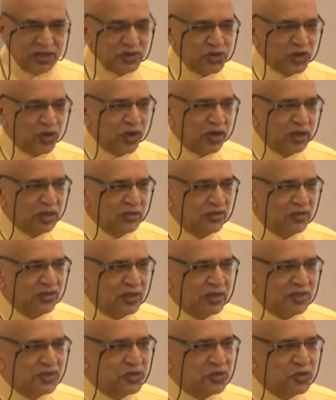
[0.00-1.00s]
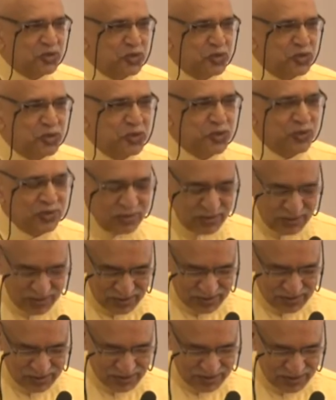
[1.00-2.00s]
enjoyed the first two
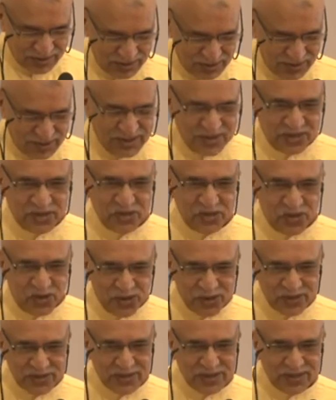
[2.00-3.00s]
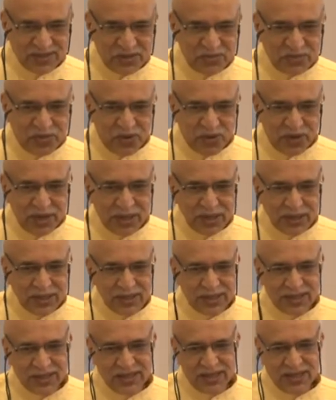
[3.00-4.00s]
talks in the morning.
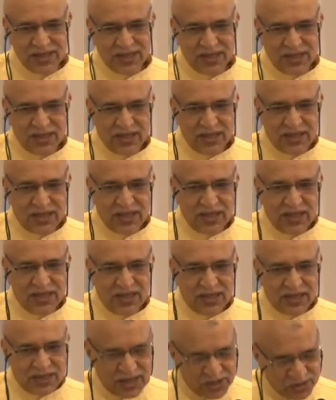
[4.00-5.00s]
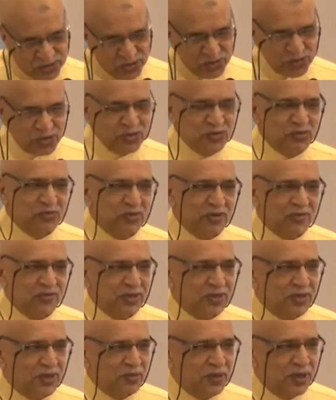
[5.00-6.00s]
Thank you,
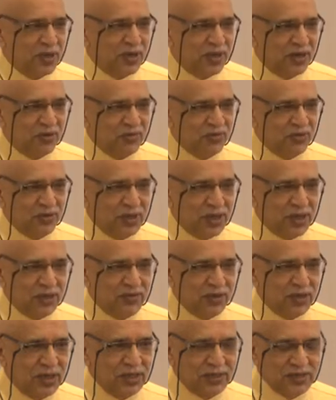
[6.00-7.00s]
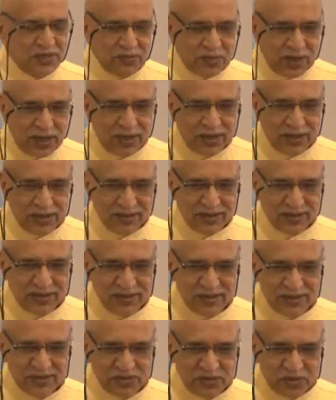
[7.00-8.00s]
Professor Balram, for that very inspiring
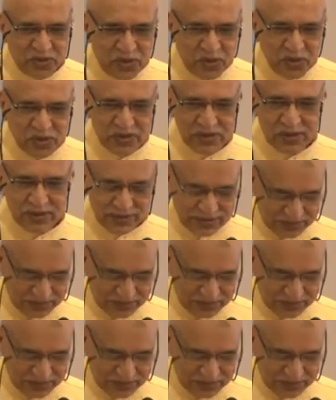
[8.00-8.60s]
talk.